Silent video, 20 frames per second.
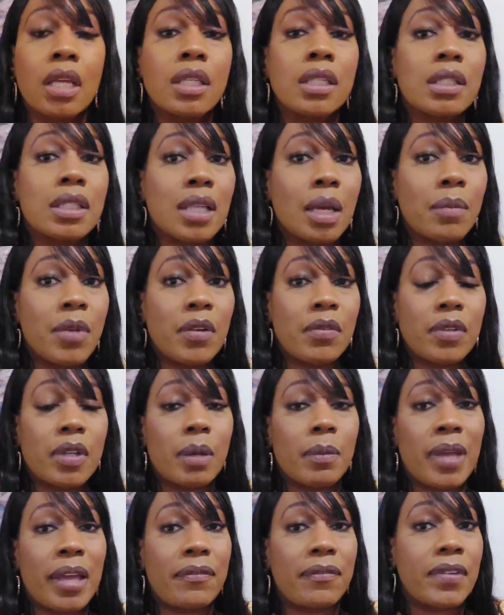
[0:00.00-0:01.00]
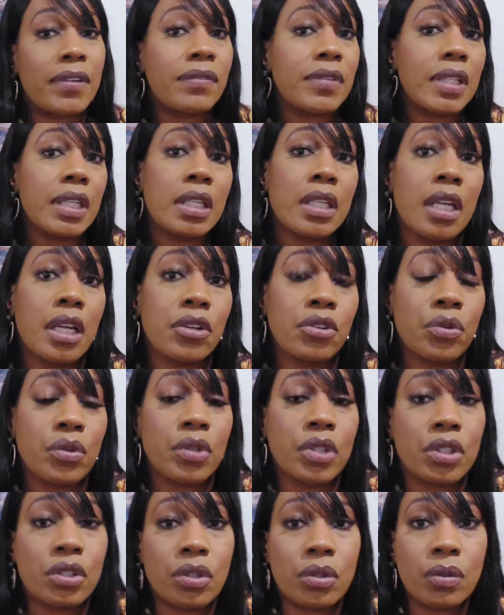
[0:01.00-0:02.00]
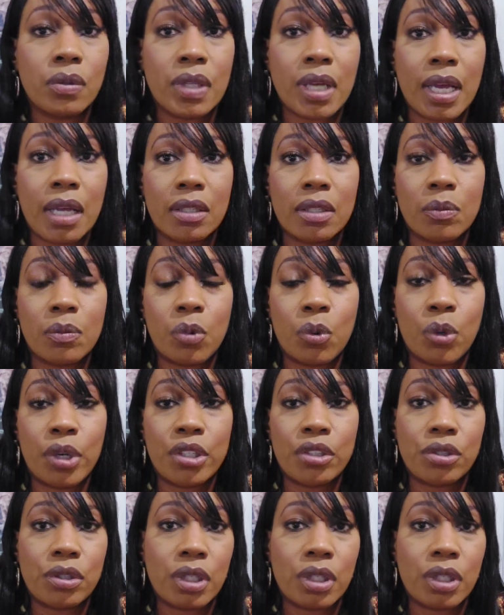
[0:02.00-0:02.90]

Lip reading: Some of them at 1,500 and 2,000 points,